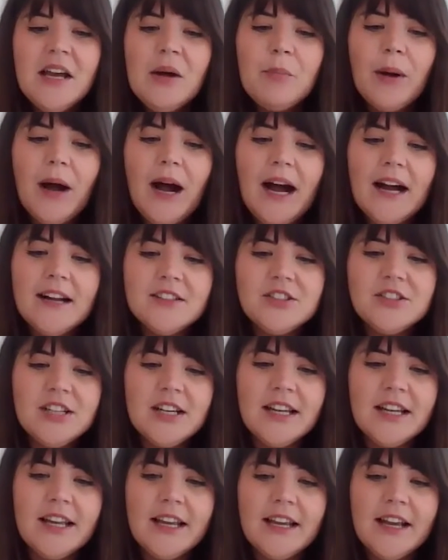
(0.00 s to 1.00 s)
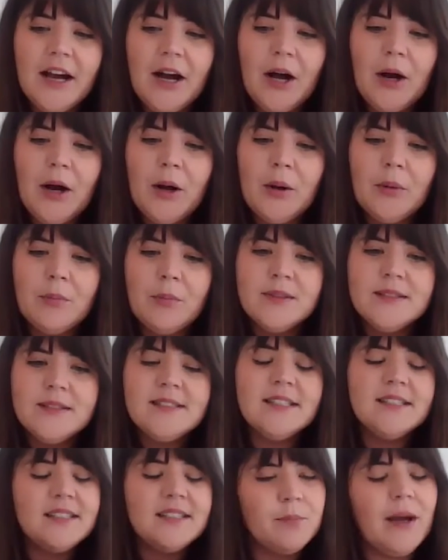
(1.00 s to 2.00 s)
But actually
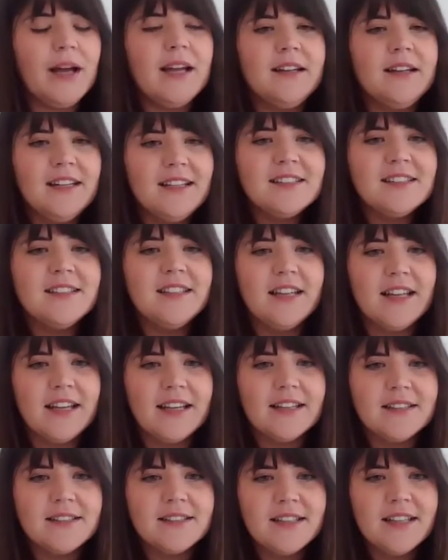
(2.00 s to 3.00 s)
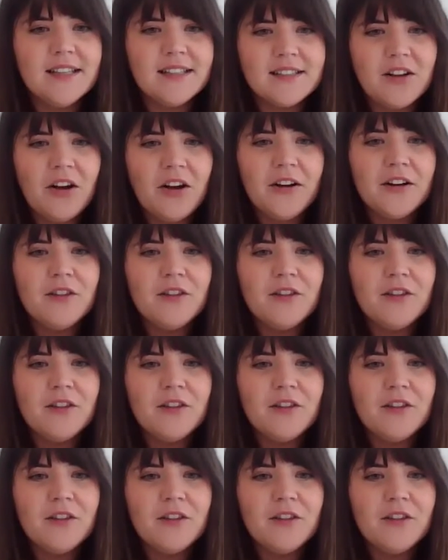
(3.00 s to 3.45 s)
sitting back and listening is kind